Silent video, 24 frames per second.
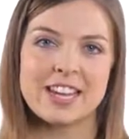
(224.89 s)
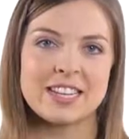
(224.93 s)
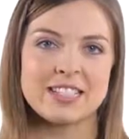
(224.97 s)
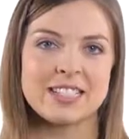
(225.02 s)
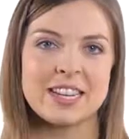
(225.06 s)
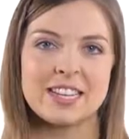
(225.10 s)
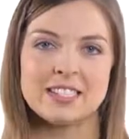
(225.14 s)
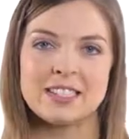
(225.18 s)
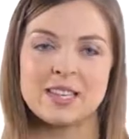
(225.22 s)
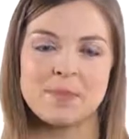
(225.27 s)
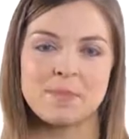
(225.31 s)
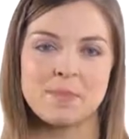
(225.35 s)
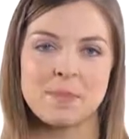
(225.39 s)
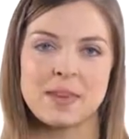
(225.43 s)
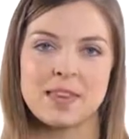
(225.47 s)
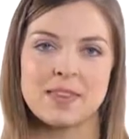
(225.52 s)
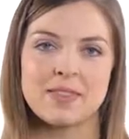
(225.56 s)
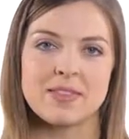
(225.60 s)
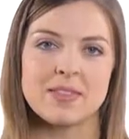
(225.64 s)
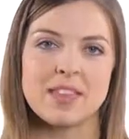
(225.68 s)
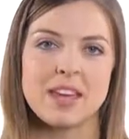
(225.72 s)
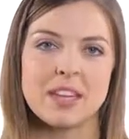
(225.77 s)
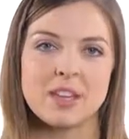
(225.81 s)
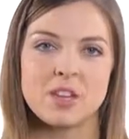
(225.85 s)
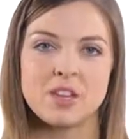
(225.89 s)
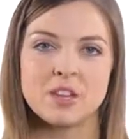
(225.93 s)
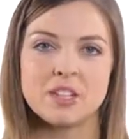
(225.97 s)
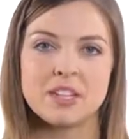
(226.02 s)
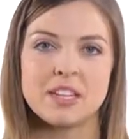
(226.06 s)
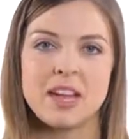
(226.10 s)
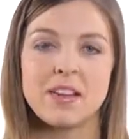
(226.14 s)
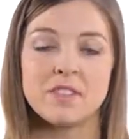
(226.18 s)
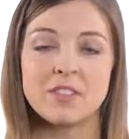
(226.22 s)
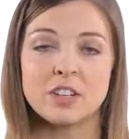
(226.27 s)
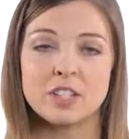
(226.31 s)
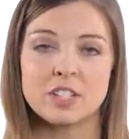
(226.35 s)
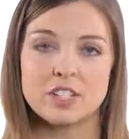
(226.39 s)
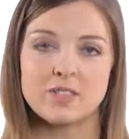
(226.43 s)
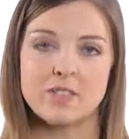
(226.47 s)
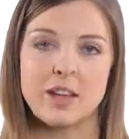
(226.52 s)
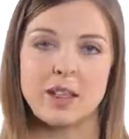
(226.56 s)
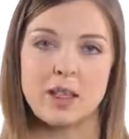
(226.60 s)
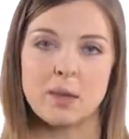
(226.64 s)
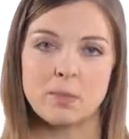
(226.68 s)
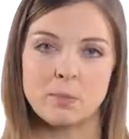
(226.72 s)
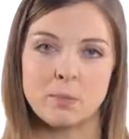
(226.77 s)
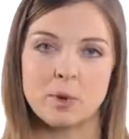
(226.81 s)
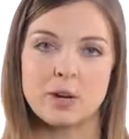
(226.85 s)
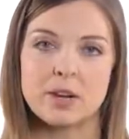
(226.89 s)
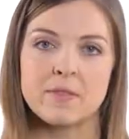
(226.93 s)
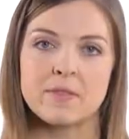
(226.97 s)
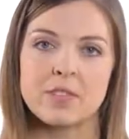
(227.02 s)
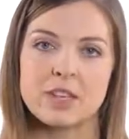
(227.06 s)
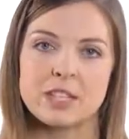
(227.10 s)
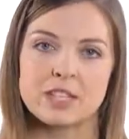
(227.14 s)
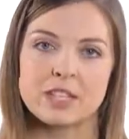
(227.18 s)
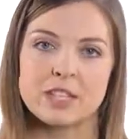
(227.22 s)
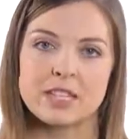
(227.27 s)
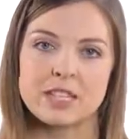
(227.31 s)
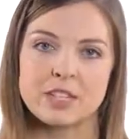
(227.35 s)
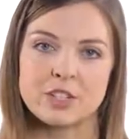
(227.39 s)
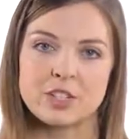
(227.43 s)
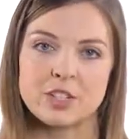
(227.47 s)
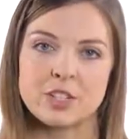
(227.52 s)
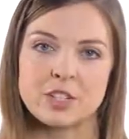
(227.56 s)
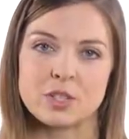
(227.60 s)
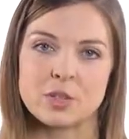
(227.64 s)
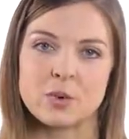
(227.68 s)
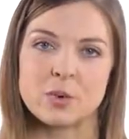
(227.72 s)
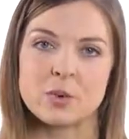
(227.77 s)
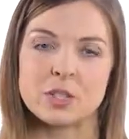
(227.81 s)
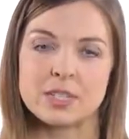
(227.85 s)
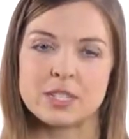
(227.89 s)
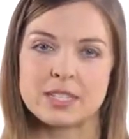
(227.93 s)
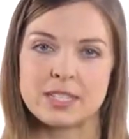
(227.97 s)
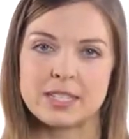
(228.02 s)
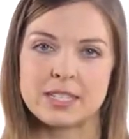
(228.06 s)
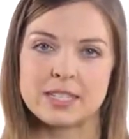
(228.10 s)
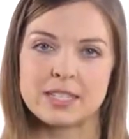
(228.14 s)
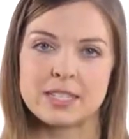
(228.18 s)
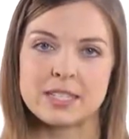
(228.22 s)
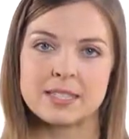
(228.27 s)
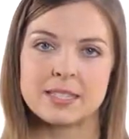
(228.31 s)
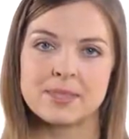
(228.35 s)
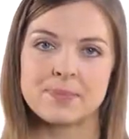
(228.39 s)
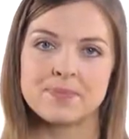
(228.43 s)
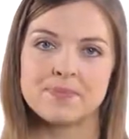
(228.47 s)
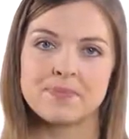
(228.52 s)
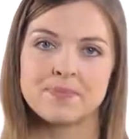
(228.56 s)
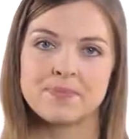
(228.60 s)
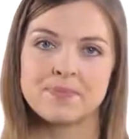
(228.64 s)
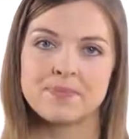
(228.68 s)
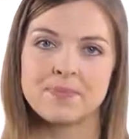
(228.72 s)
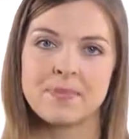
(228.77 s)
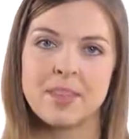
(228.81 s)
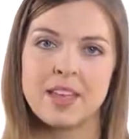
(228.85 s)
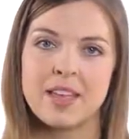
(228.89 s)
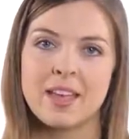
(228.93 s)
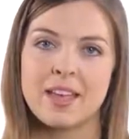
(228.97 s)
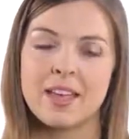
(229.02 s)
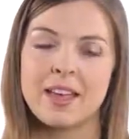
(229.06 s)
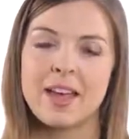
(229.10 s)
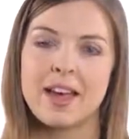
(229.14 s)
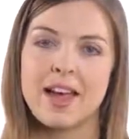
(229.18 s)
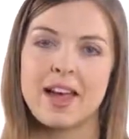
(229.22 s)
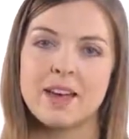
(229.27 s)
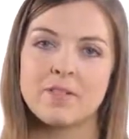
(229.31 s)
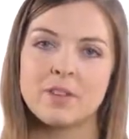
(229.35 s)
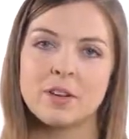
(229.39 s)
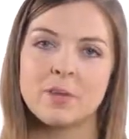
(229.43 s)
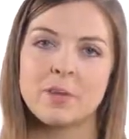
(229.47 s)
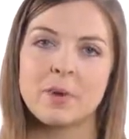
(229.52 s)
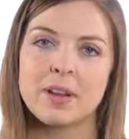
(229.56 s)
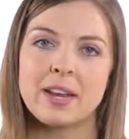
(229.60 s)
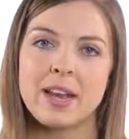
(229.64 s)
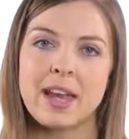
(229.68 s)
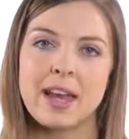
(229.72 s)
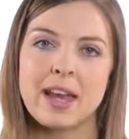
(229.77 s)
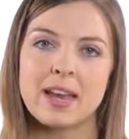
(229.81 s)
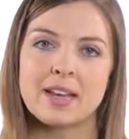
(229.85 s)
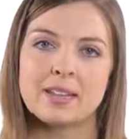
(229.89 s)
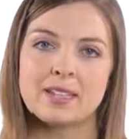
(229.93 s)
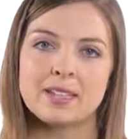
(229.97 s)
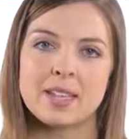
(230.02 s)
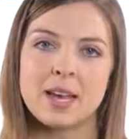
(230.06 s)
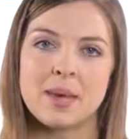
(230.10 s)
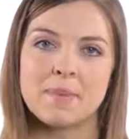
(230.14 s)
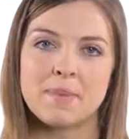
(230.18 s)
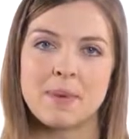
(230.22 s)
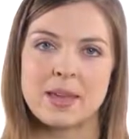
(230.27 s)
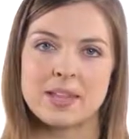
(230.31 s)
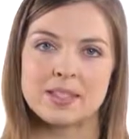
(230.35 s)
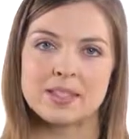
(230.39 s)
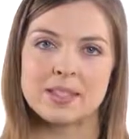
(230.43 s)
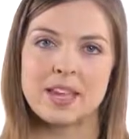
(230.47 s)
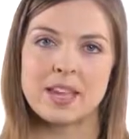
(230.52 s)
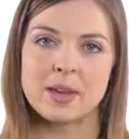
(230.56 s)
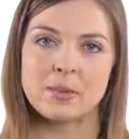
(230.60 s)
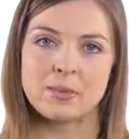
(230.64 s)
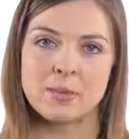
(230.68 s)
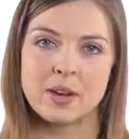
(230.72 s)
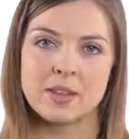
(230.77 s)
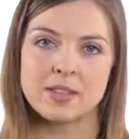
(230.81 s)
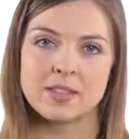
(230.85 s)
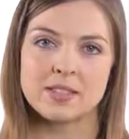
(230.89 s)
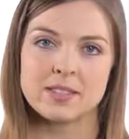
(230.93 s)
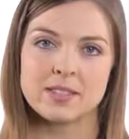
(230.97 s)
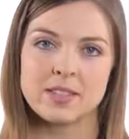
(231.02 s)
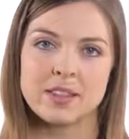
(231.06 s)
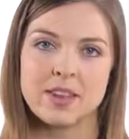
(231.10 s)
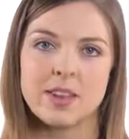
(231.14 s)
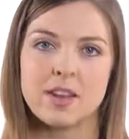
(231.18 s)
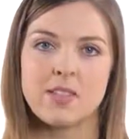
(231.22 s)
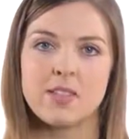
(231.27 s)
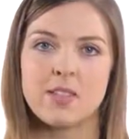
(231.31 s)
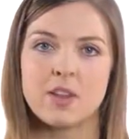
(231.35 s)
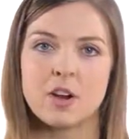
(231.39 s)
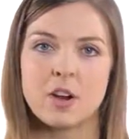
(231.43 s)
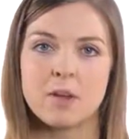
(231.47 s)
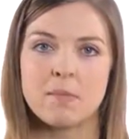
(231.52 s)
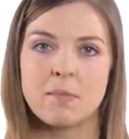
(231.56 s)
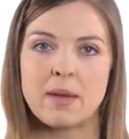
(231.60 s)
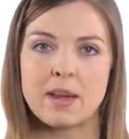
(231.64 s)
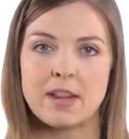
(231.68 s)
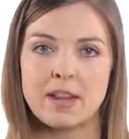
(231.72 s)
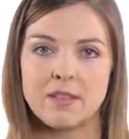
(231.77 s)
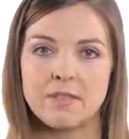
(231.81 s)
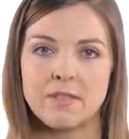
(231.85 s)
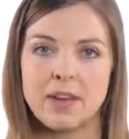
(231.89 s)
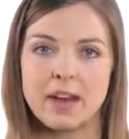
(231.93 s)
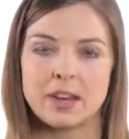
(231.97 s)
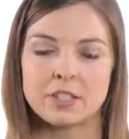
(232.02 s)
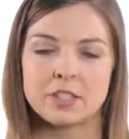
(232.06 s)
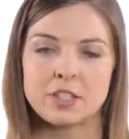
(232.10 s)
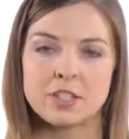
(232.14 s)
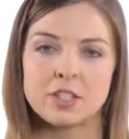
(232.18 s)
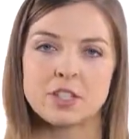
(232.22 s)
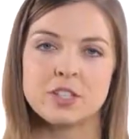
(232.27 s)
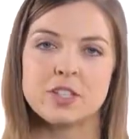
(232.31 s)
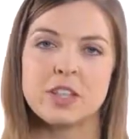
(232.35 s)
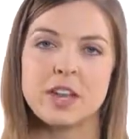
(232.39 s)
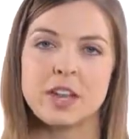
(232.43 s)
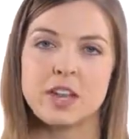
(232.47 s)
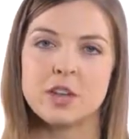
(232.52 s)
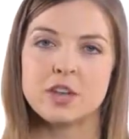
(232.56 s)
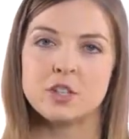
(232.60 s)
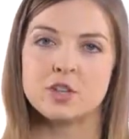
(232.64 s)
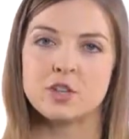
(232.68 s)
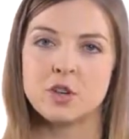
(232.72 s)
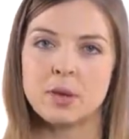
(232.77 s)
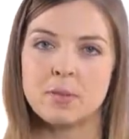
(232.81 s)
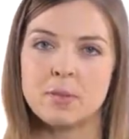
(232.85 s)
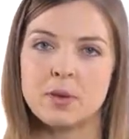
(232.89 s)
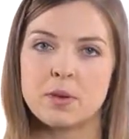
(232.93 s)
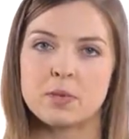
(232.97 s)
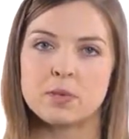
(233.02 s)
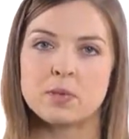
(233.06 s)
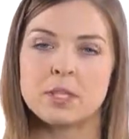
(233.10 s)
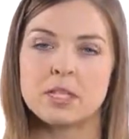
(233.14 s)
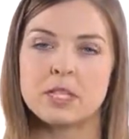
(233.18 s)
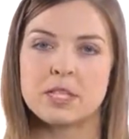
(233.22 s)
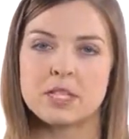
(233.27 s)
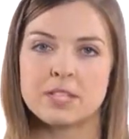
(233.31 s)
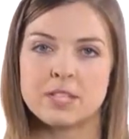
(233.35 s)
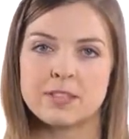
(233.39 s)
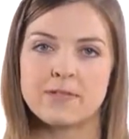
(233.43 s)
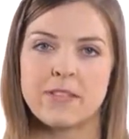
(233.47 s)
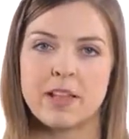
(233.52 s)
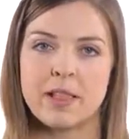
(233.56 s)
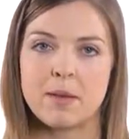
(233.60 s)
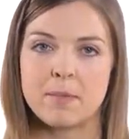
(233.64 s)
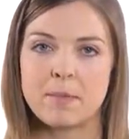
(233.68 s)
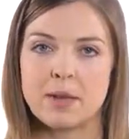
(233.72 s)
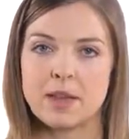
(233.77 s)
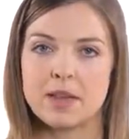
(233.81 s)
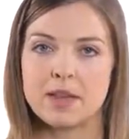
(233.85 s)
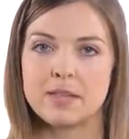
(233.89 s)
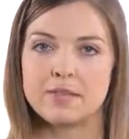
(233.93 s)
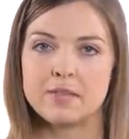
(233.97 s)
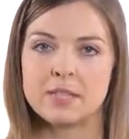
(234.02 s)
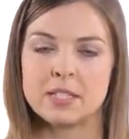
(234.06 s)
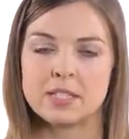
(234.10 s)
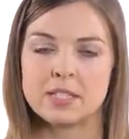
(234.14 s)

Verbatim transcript: it doesn't mean that you'll never develop one of these conditions or diseases. Everyone has a baseline risk, and there are many factors that contribute to the development of